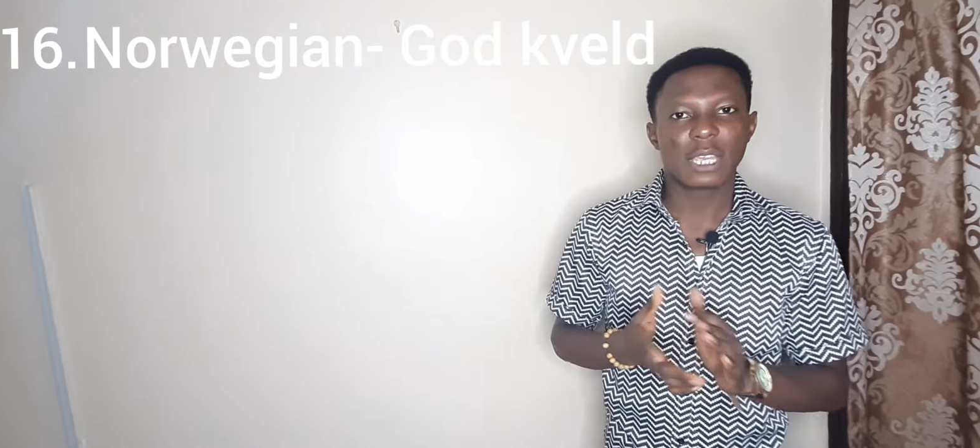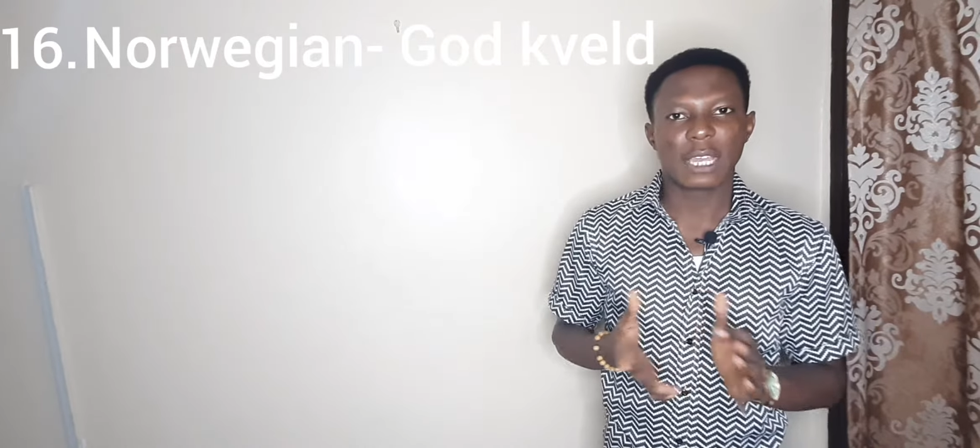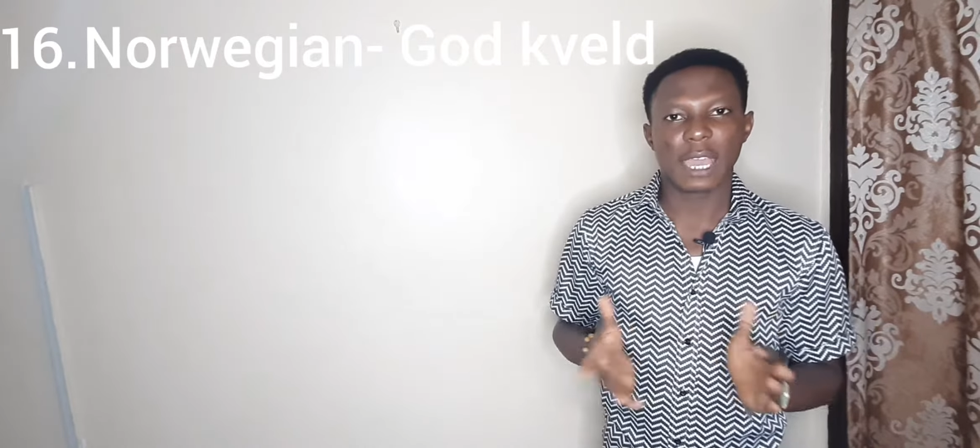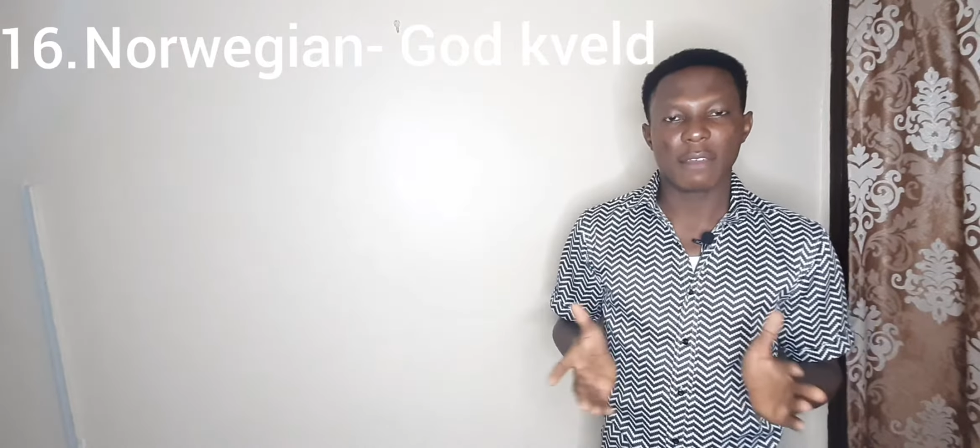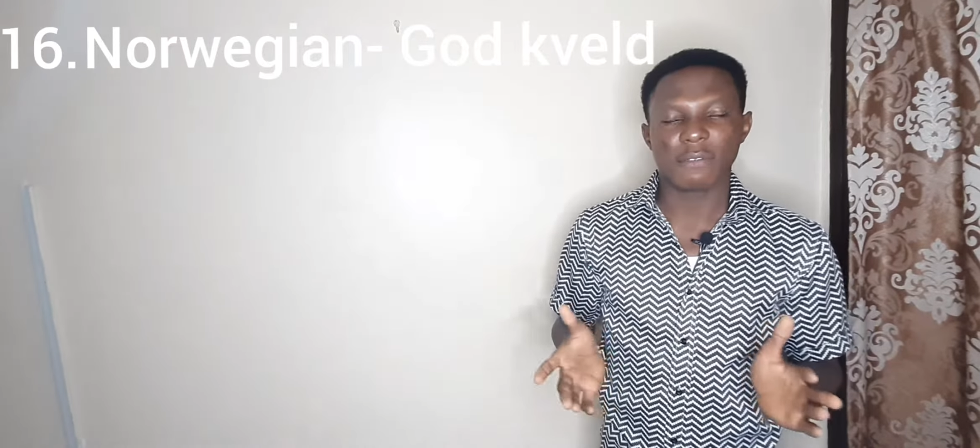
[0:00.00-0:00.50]

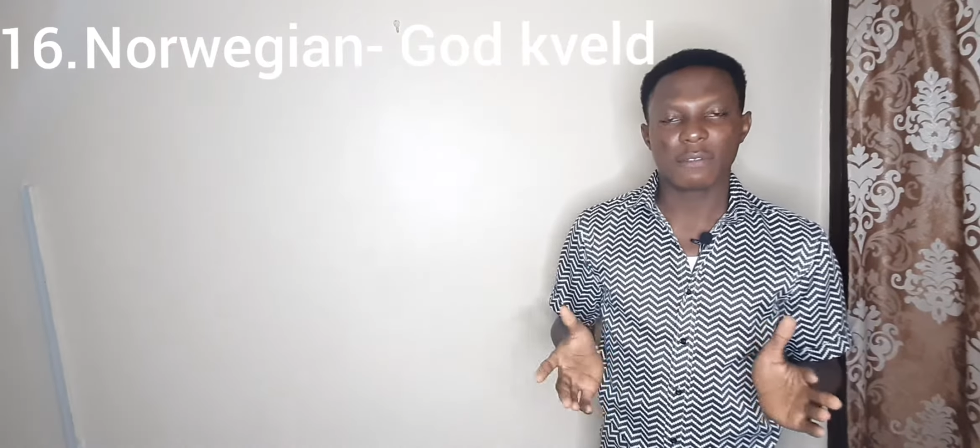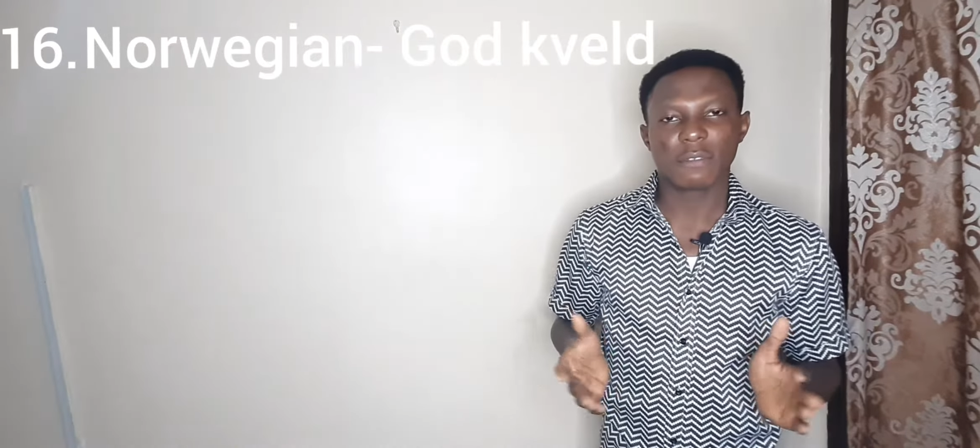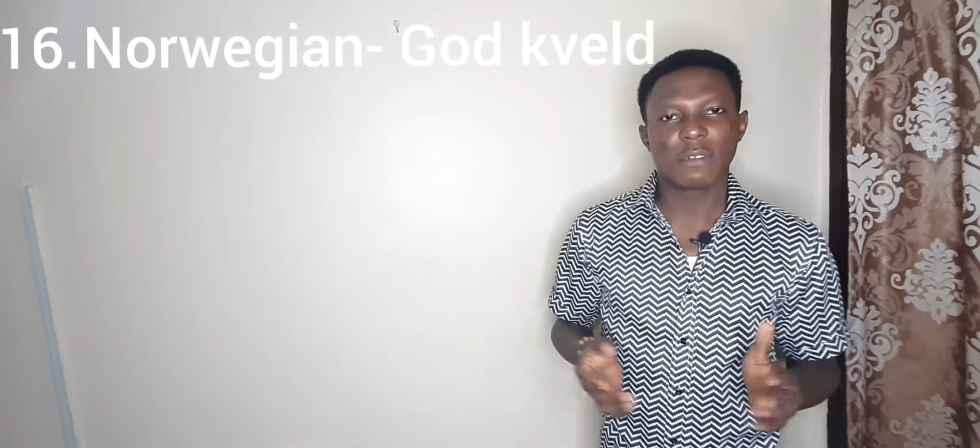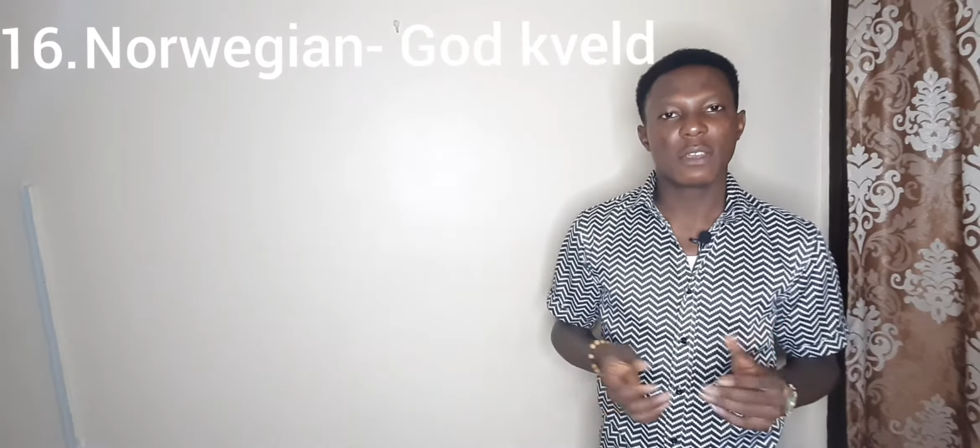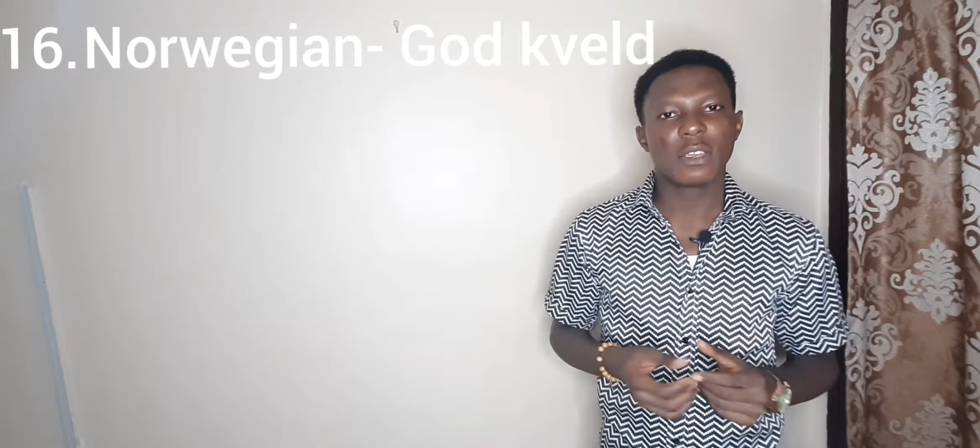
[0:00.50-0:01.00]
kev.
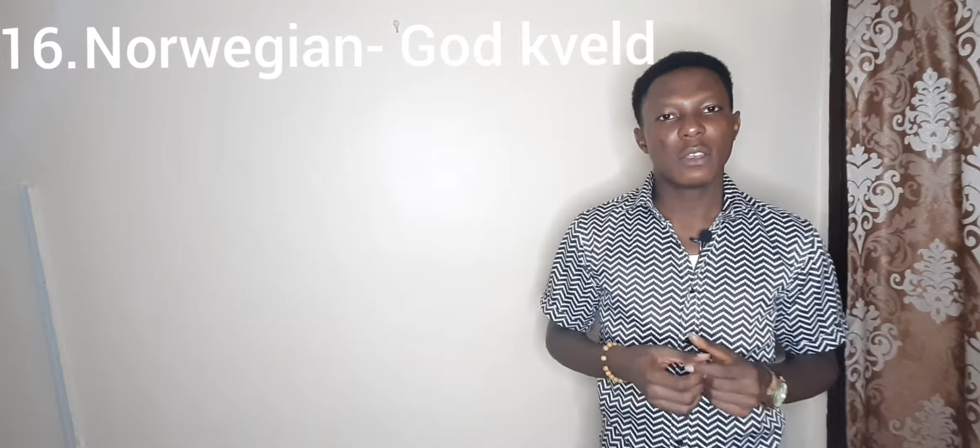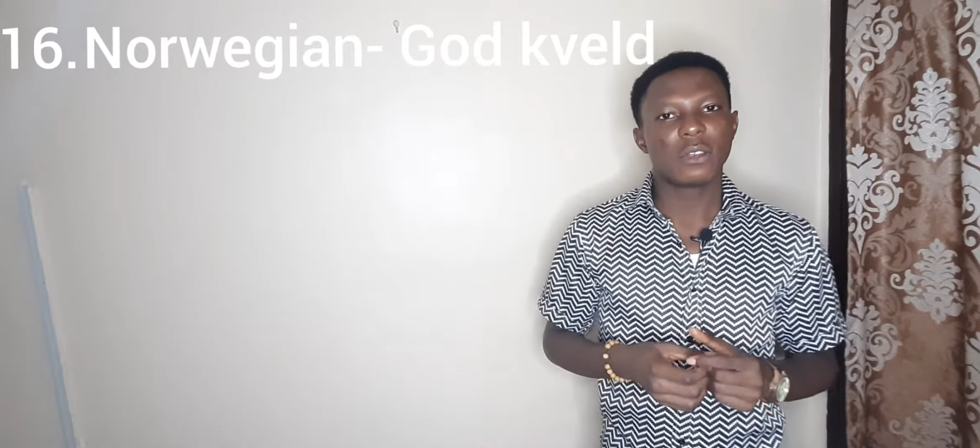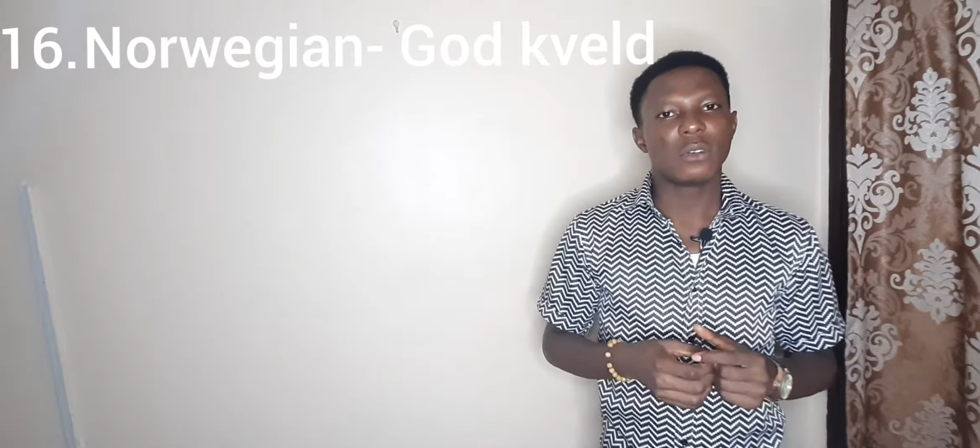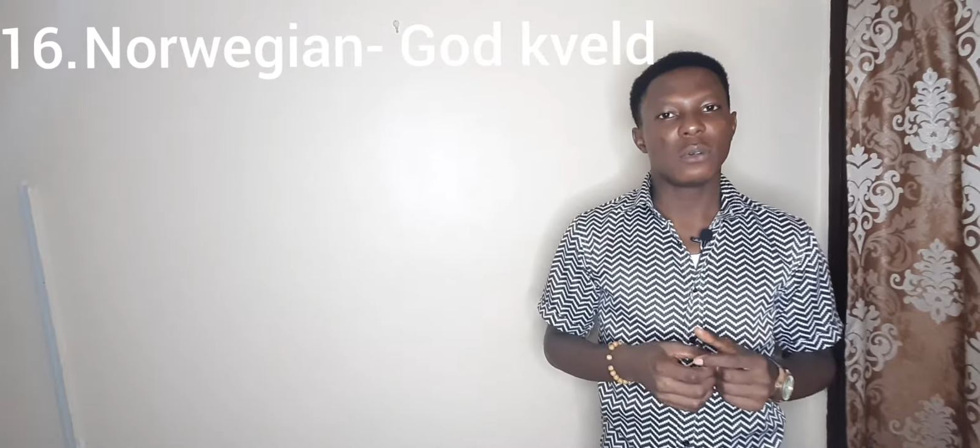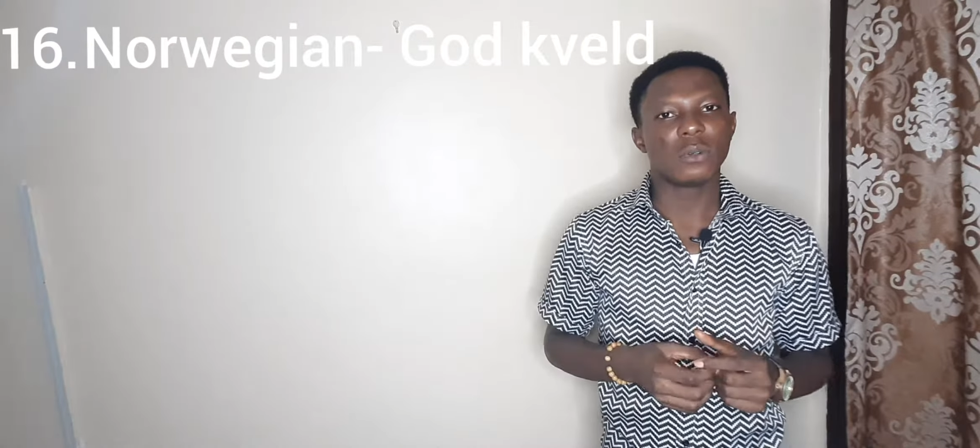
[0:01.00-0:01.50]

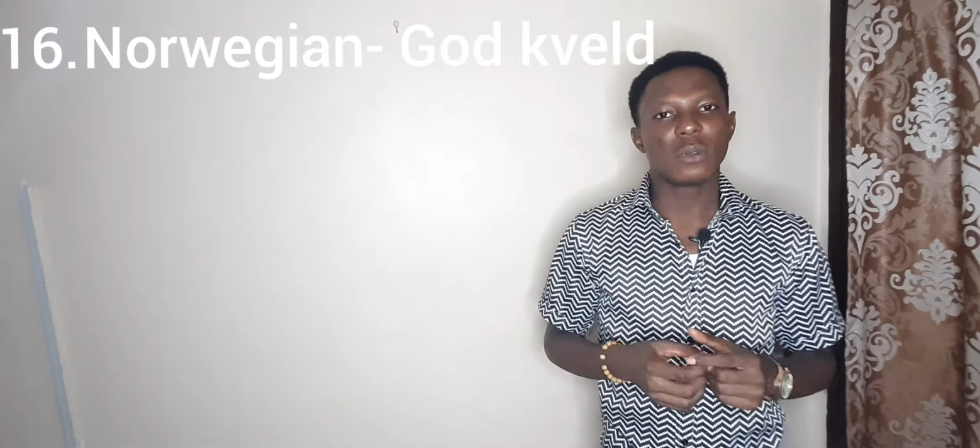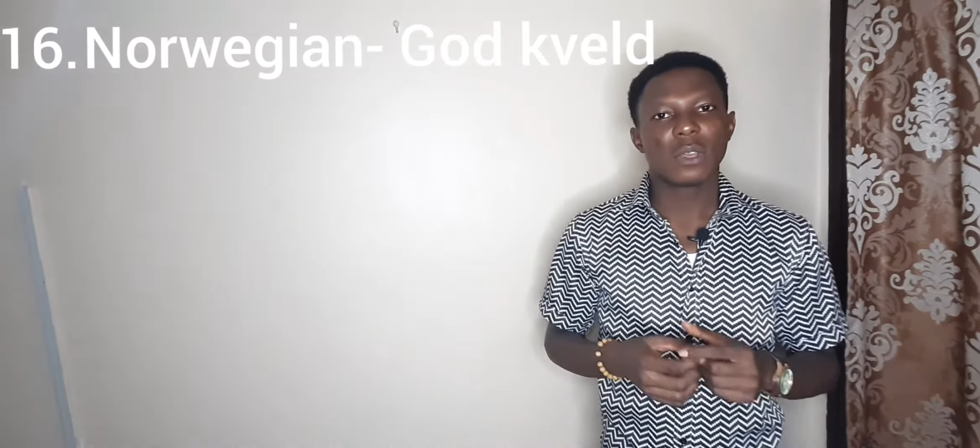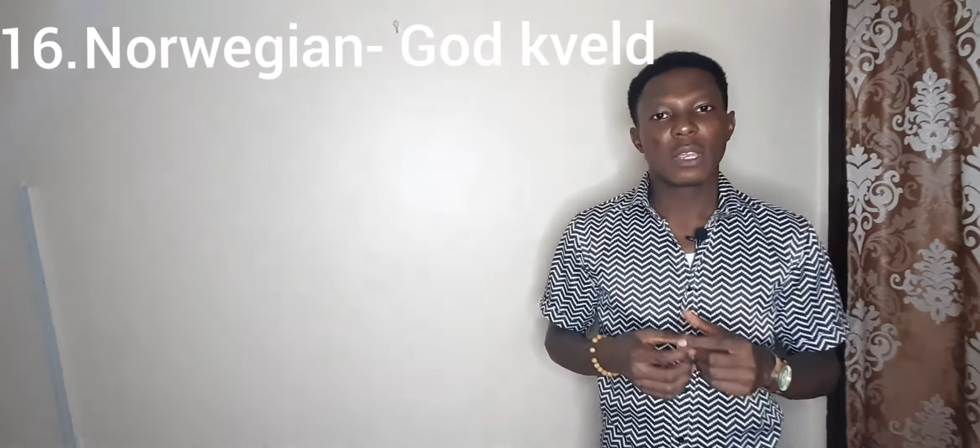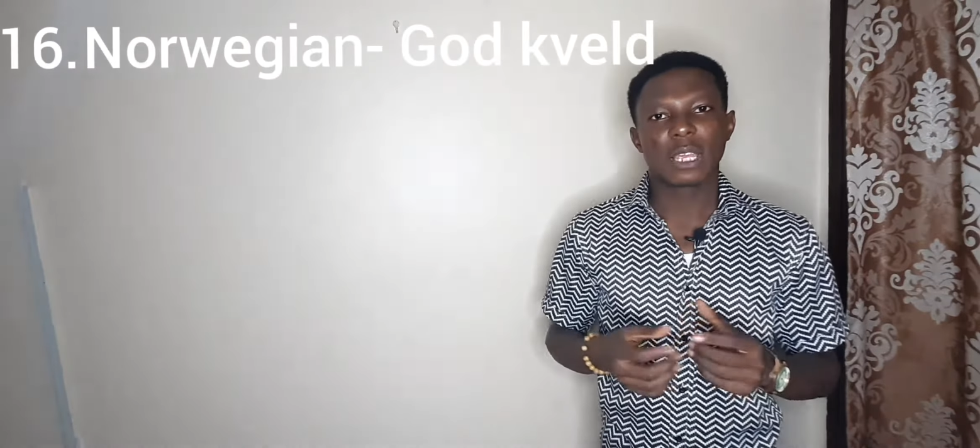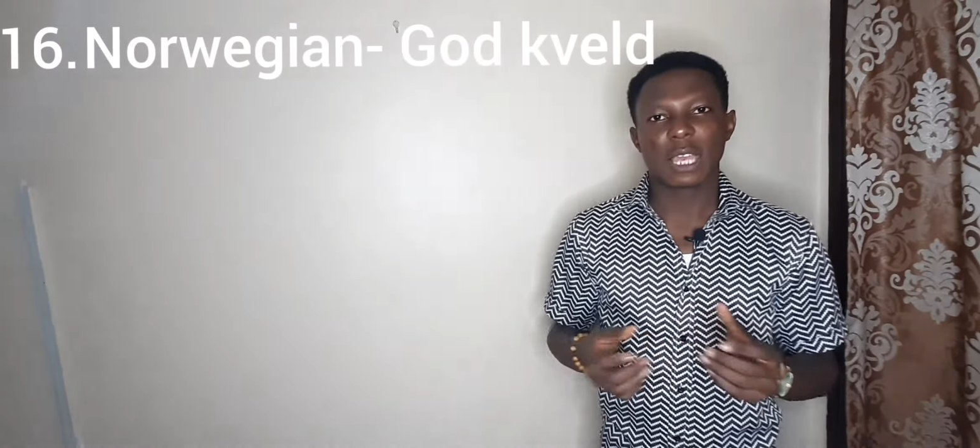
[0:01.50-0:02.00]
Good
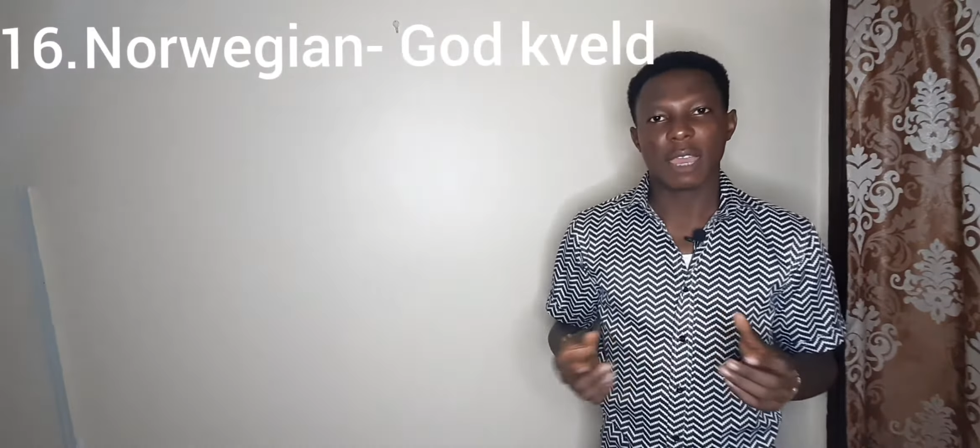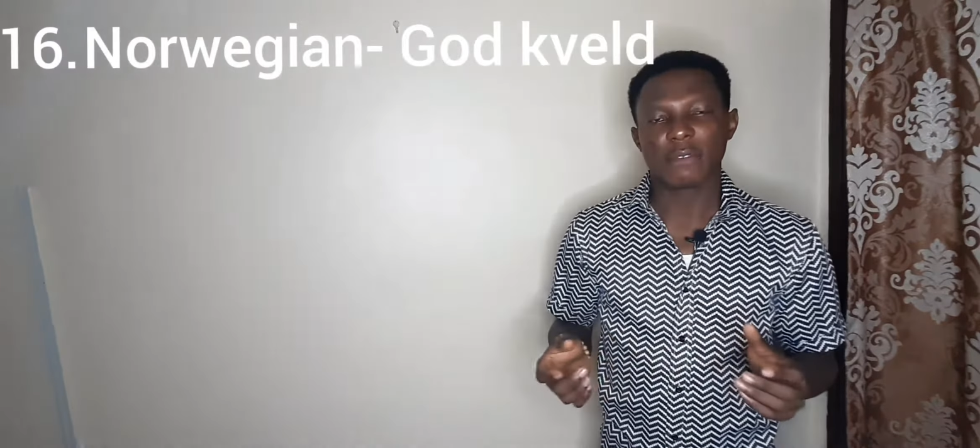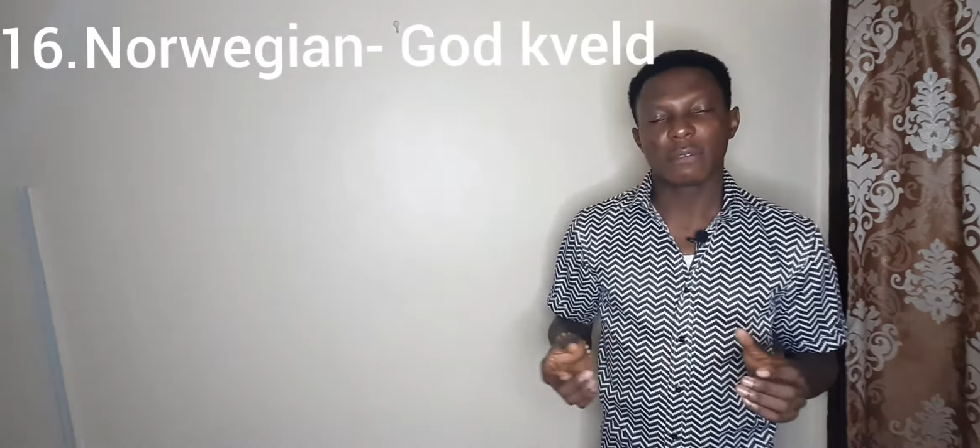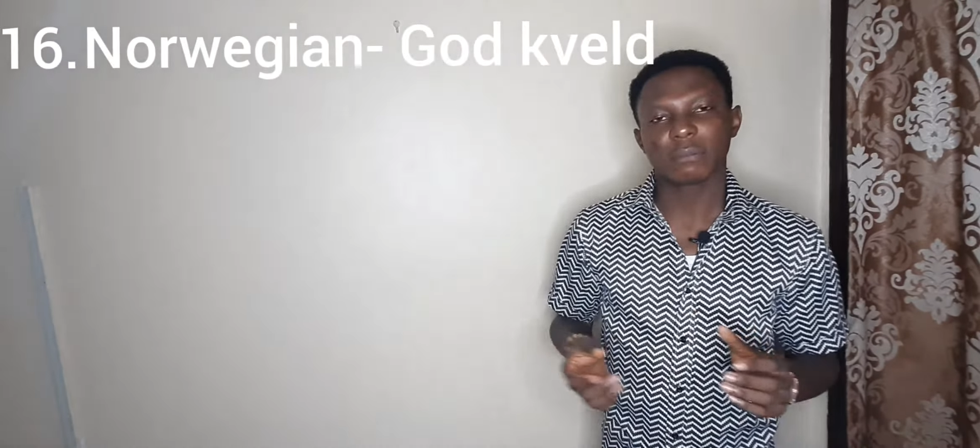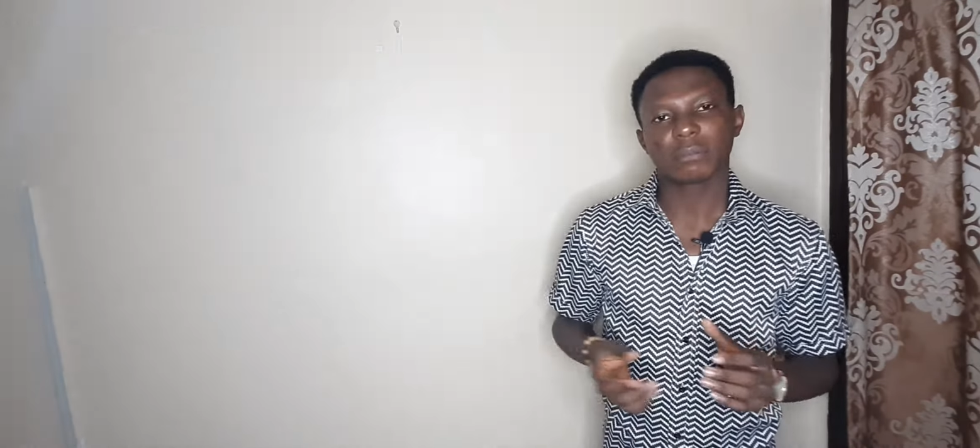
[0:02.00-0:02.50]
kev.